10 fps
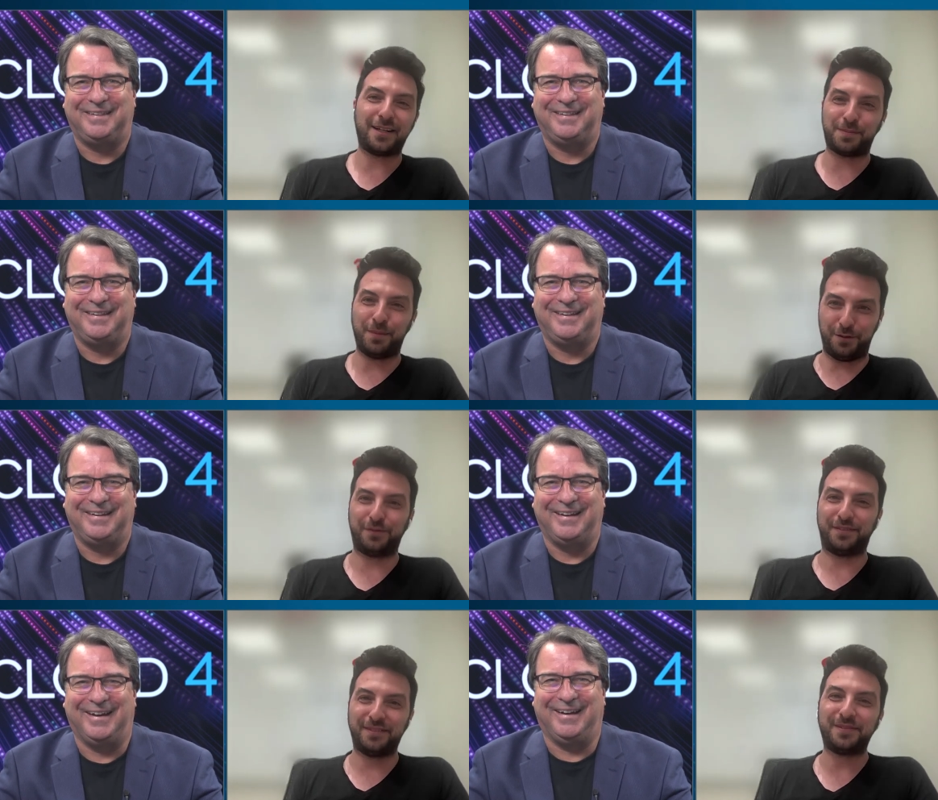Speaker 1: I
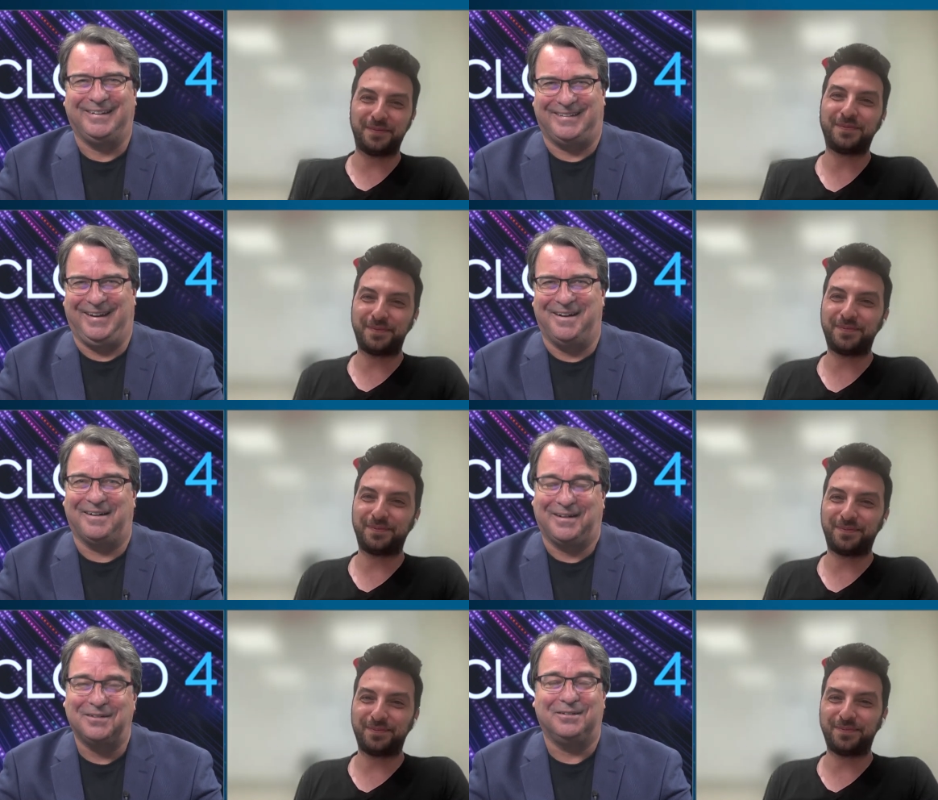guess both. Okay, all
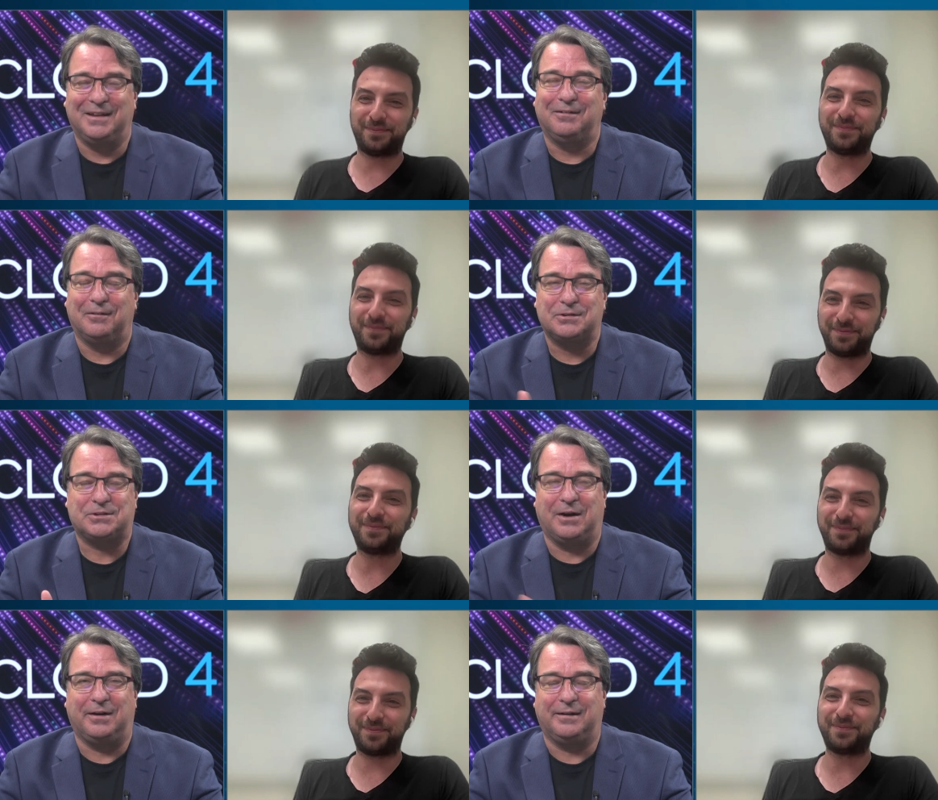right, cool. You don't want to
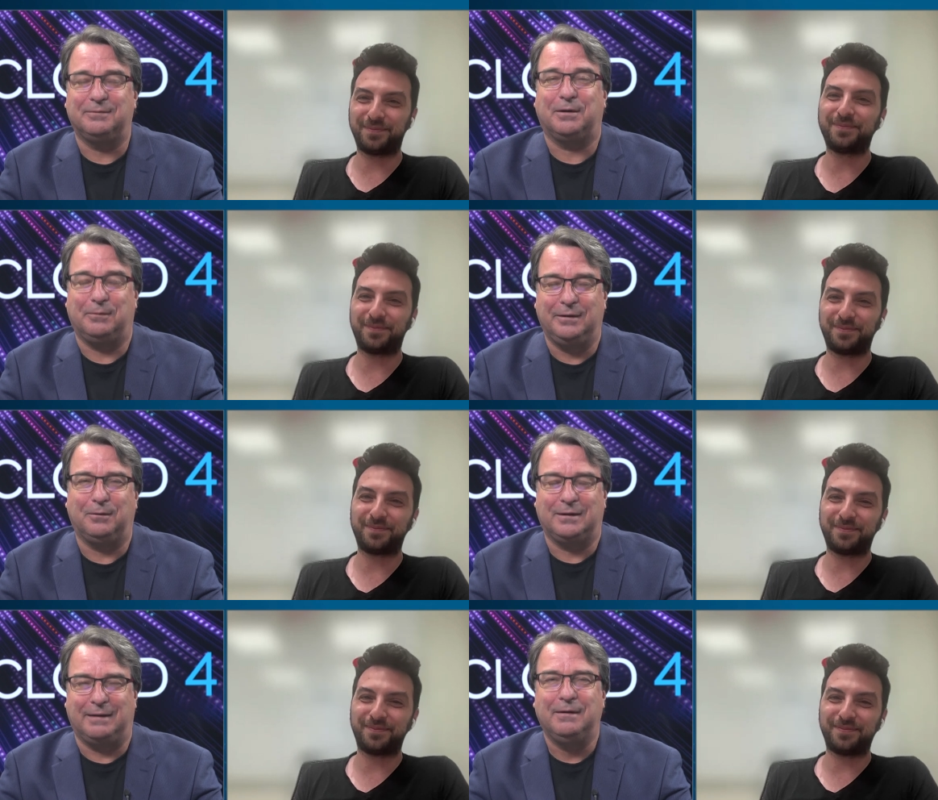share anything. You want
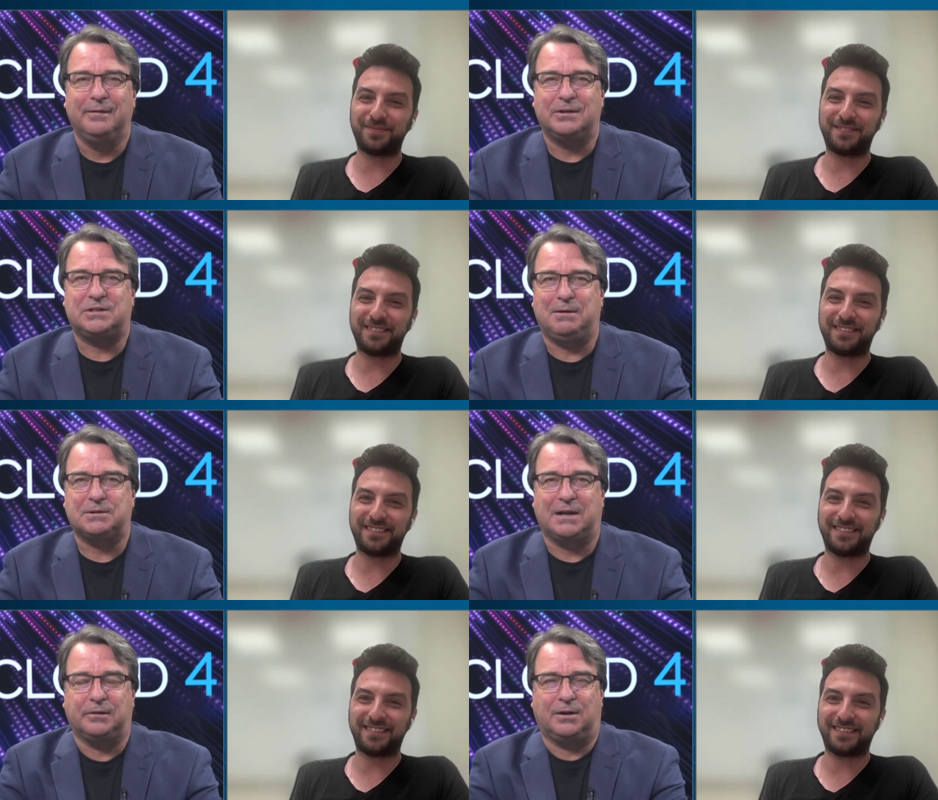to get the
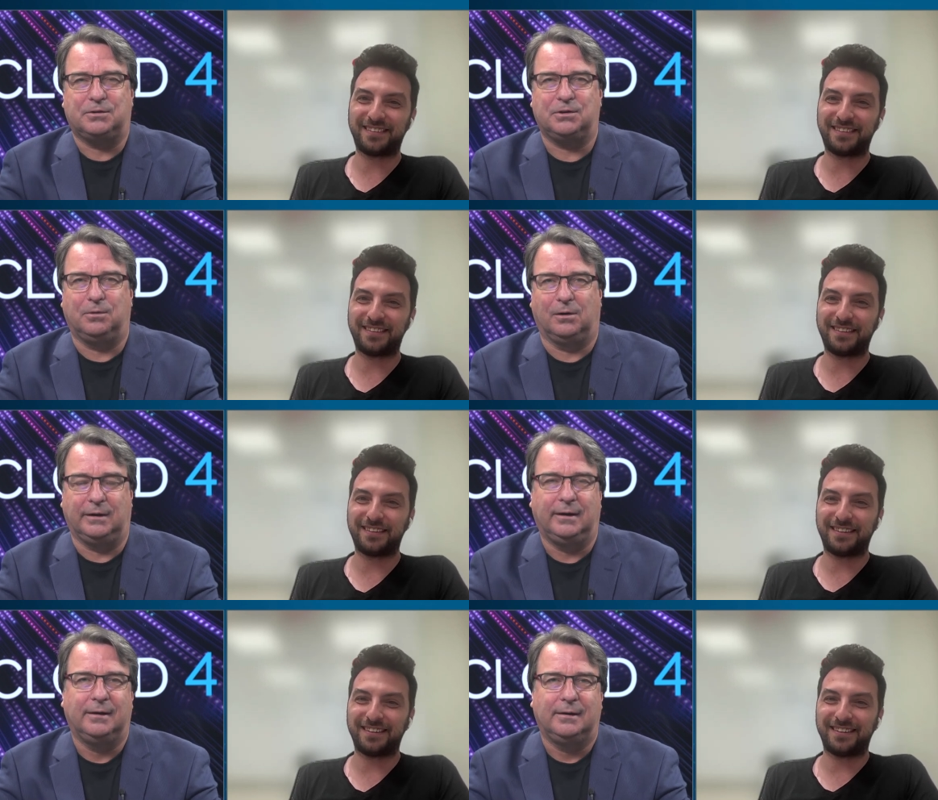secrets out there too early.